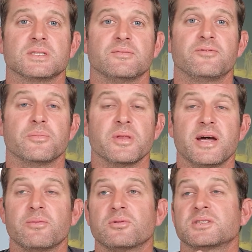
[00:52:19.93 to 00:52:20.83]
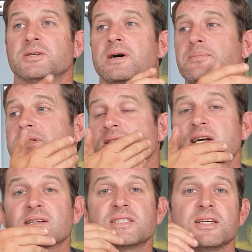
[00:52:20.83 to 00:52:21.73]
And from there we'll see what happens
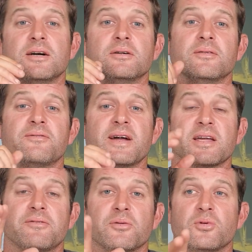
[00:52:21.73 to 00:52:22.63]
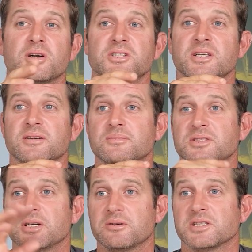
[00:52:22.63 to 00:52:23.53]
next. So thank you for watching. I'm
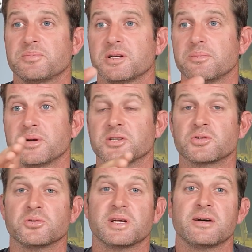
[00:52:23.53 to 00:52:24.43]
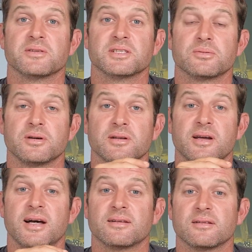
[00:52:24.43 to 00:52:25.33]
sorry it's been a bit drawn out, this one.
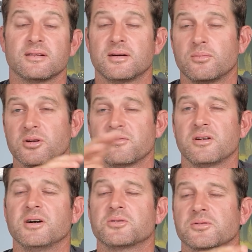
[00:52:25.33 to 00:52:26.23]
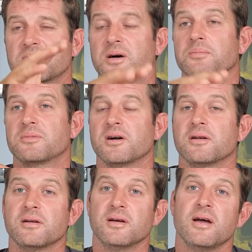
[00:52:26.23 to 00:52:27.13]
I would have liked to have got them
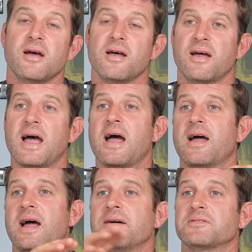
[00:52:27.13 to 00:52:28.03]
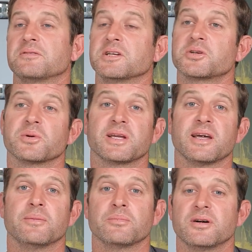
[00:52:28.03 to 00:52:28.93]
done after each
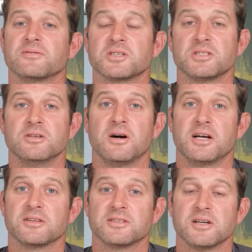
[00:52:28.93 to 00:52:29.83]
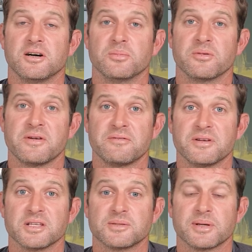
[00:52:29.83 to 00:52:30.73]
weekend, but I've just not had the time with
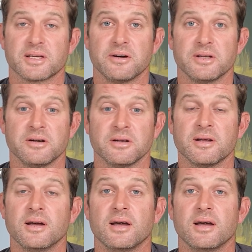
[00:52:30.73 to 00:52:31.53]
everything that's been going on.